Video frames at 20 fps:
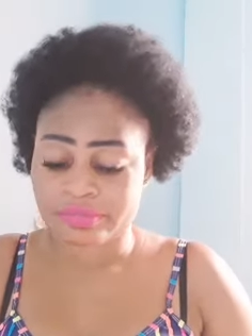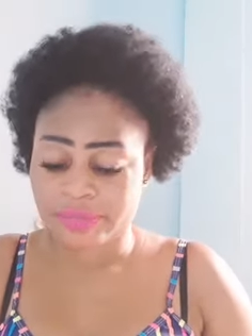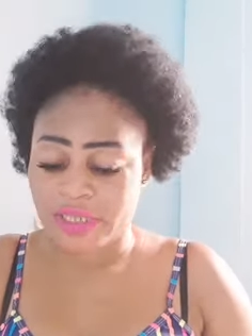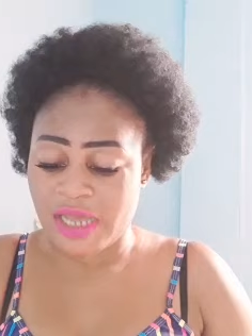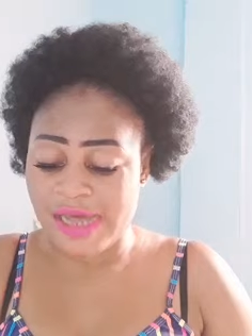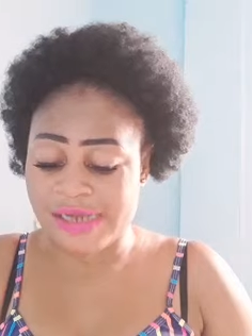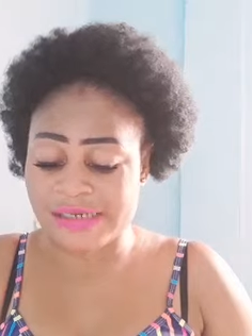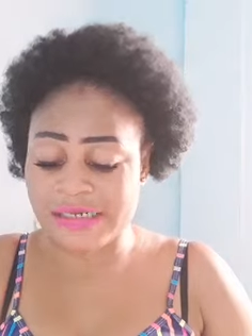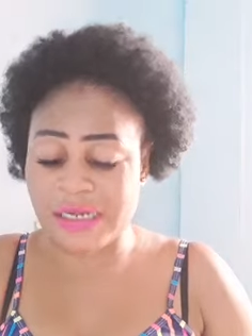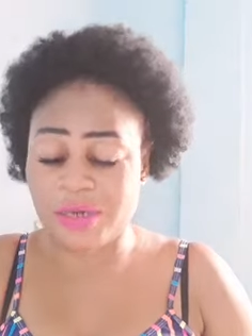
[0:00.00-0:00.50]

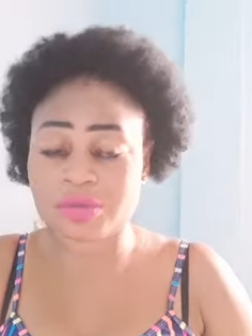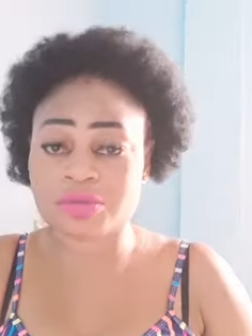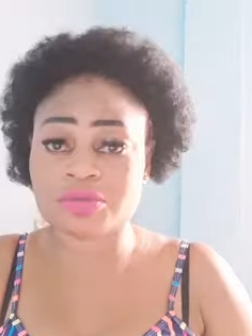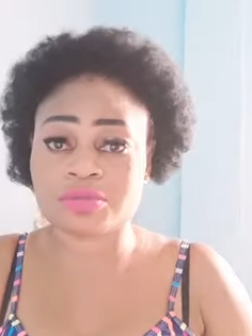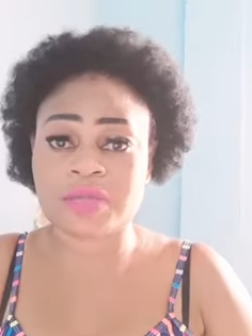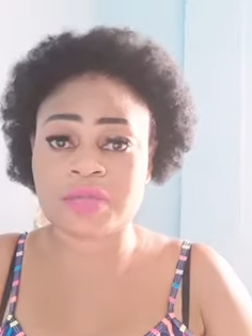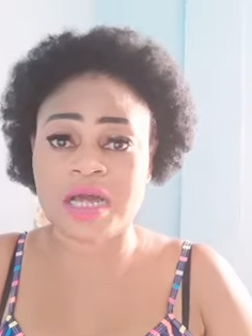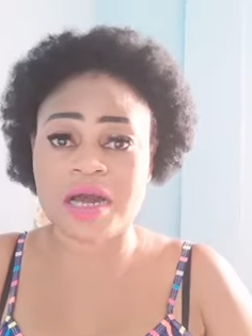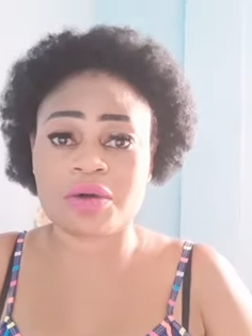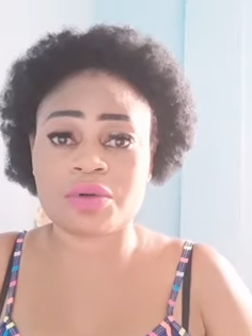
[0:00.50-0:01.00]
and I
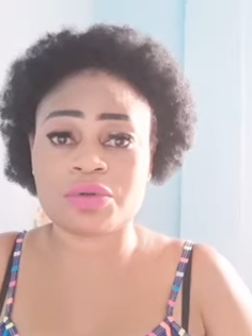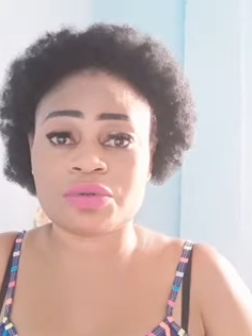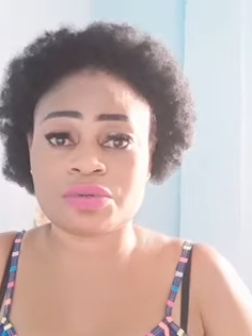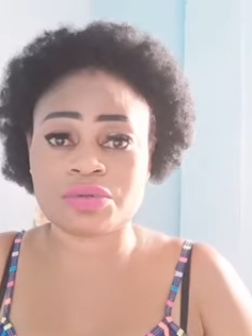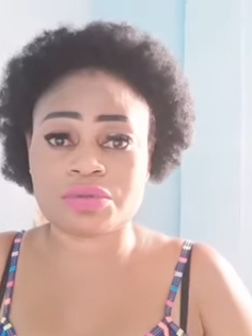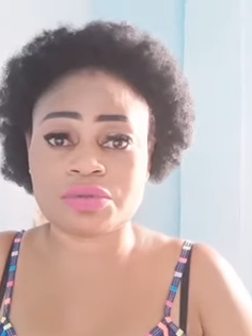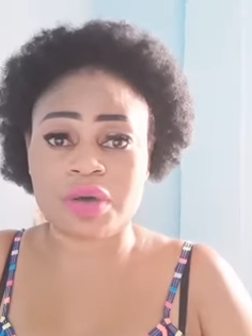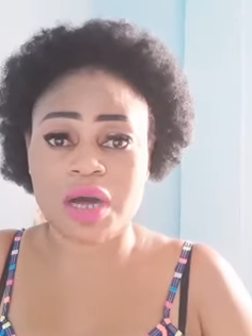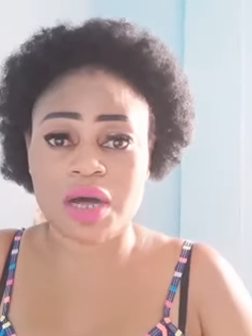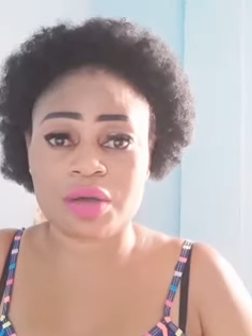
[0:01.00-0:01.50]

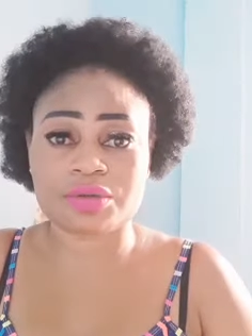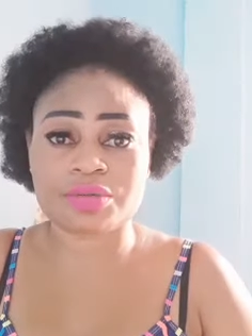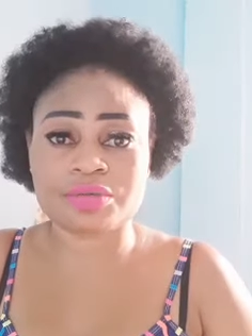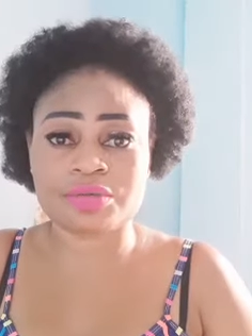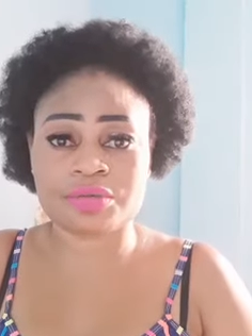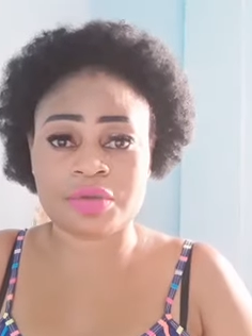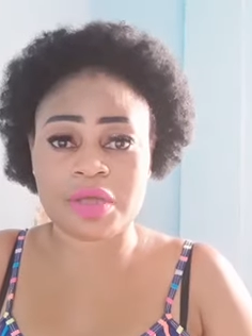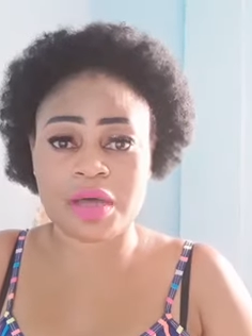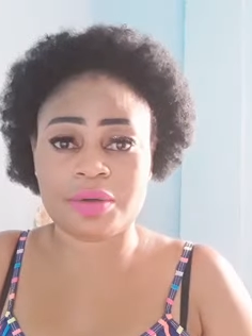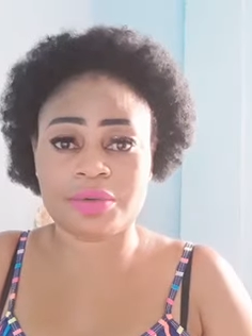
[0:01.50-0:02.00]

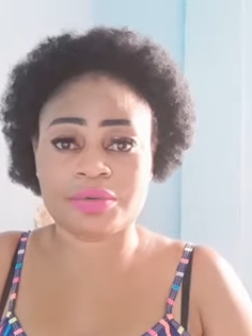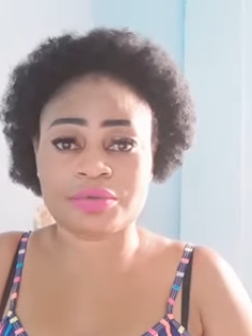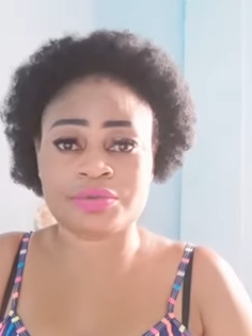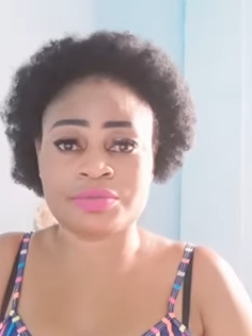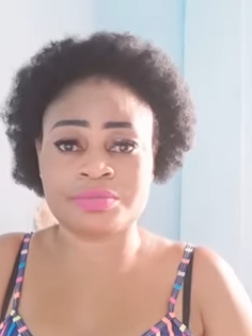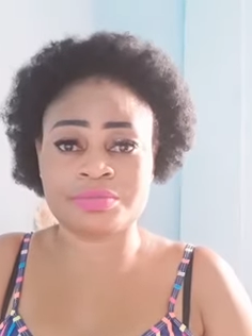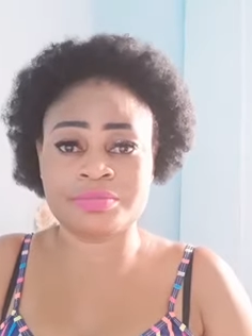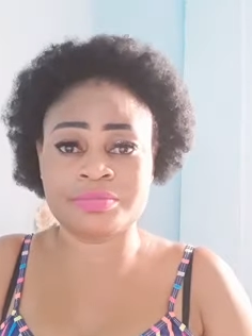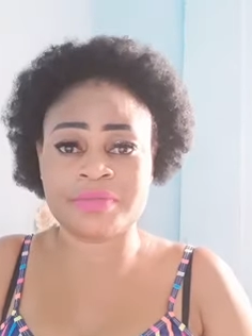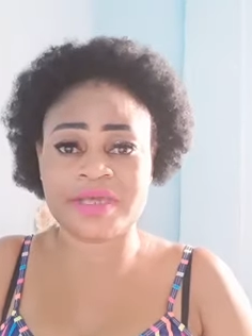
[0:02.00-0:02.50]

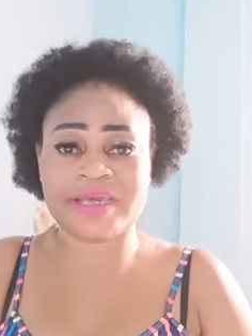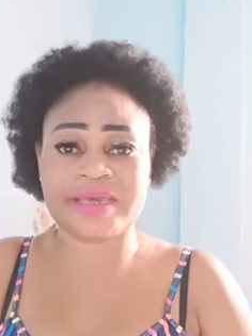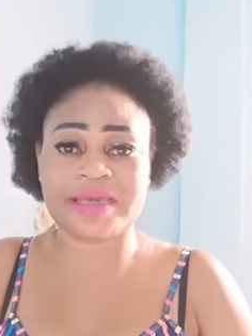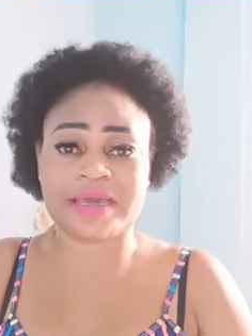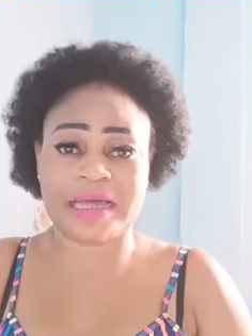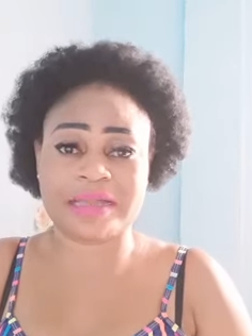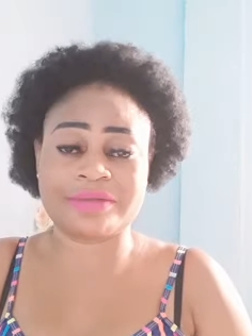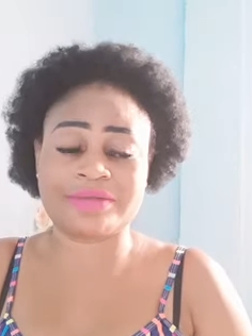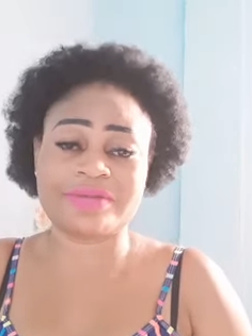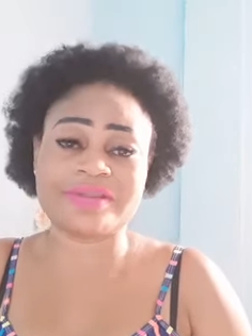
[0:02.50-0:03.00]
would make
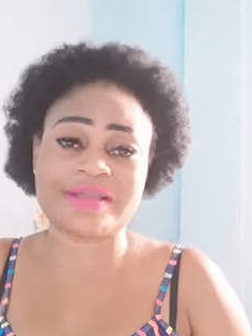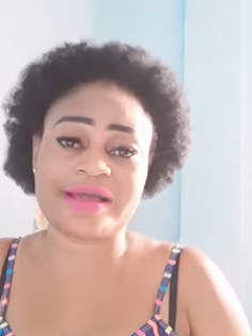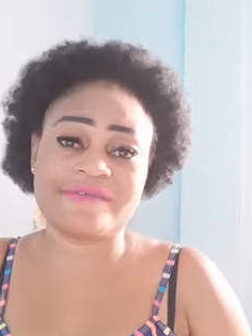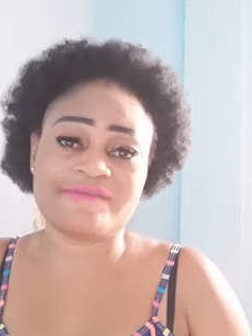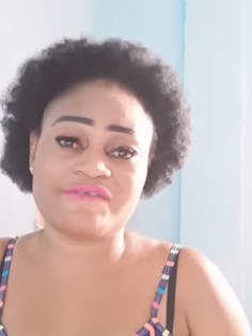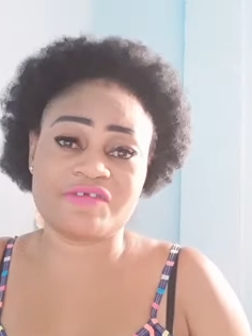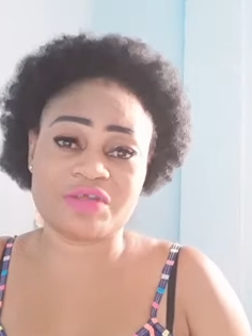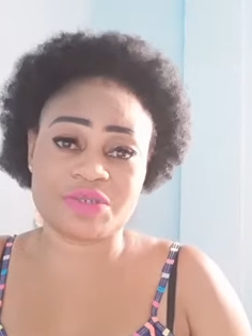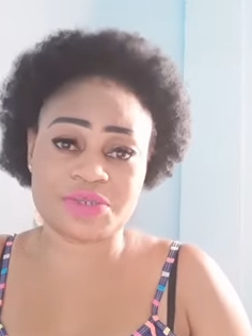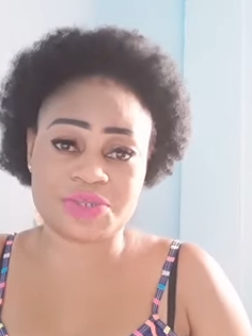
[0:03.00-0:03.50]
another
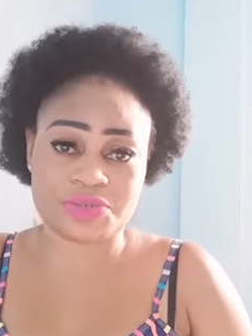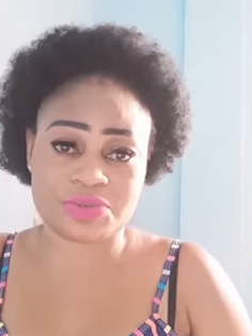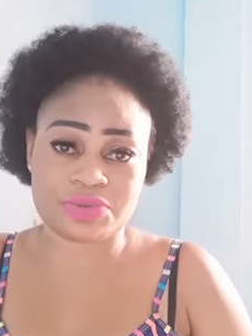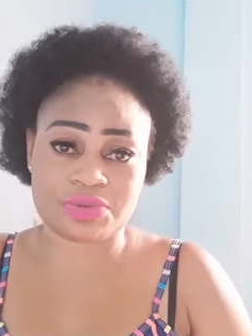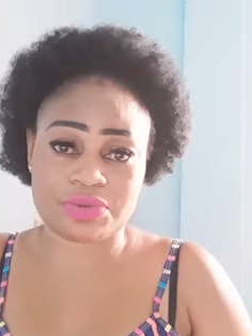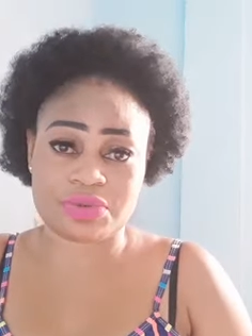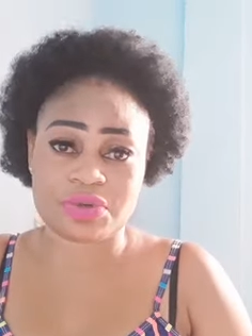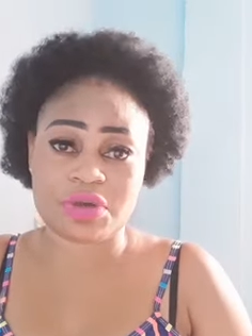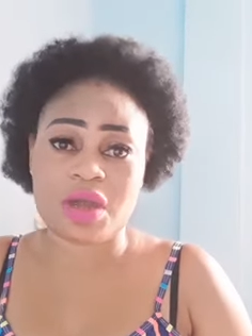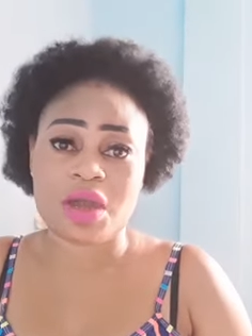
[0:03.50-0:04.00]

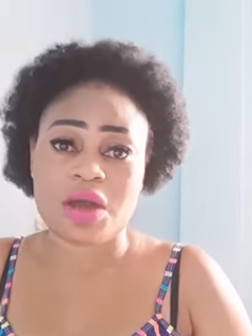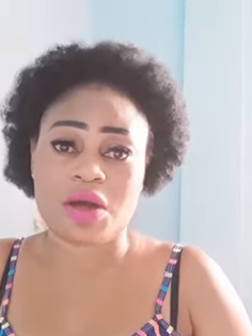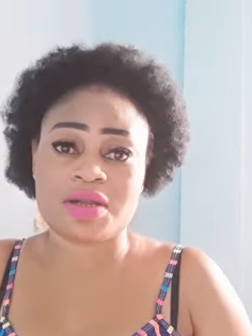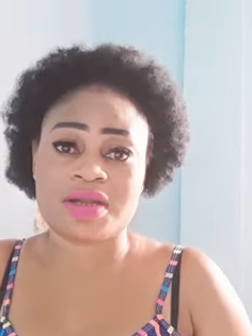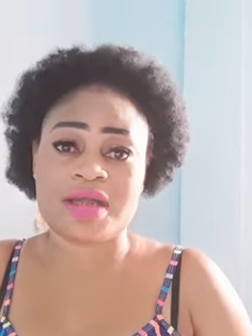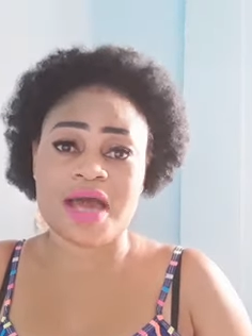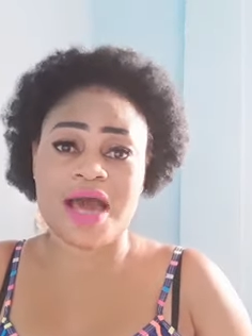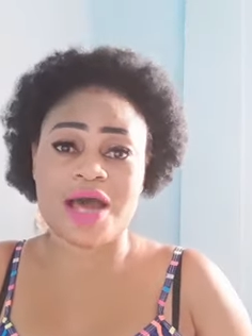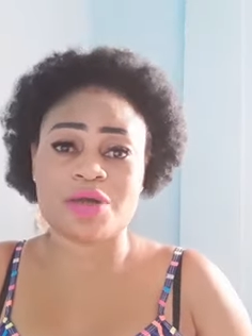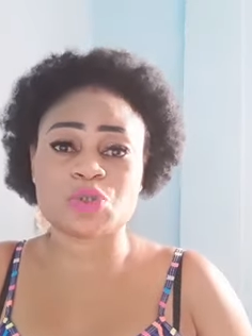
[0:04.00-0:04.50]
video on
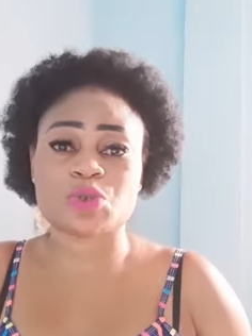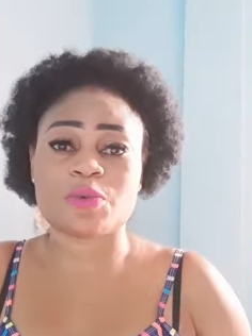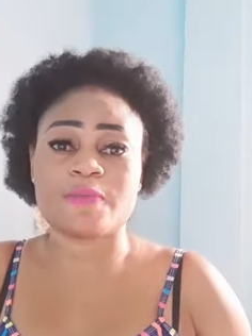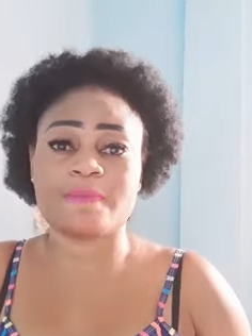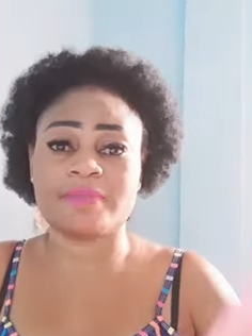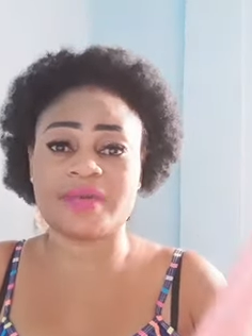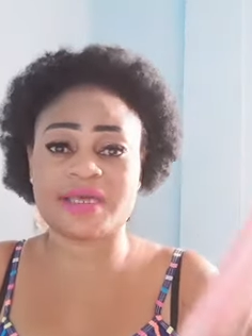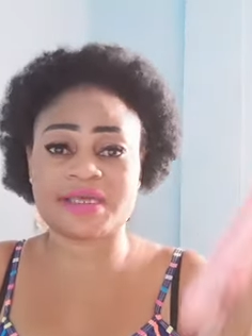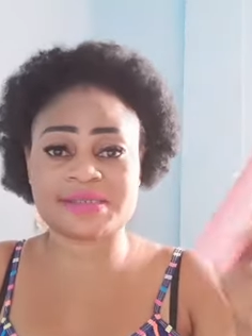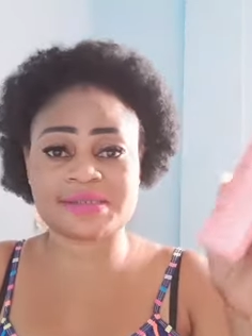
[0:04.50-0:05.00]
how to
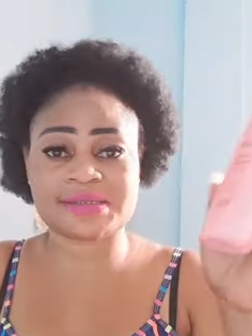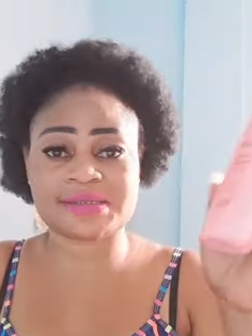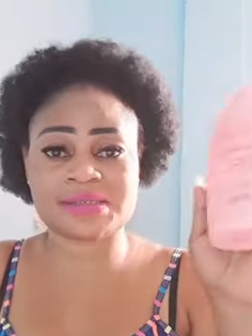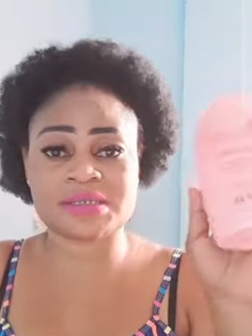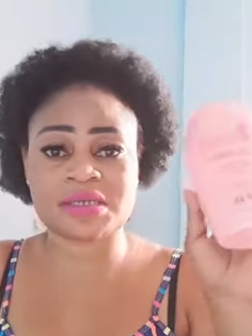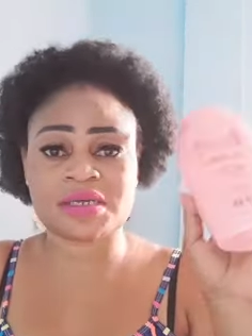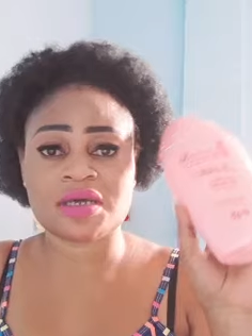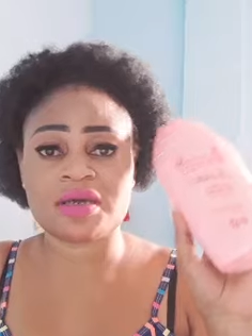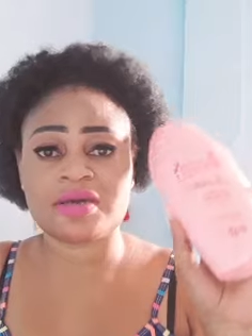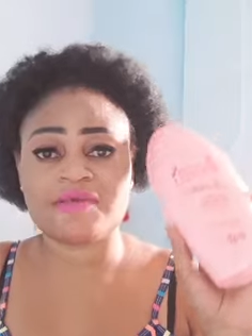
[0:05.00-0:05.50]
mix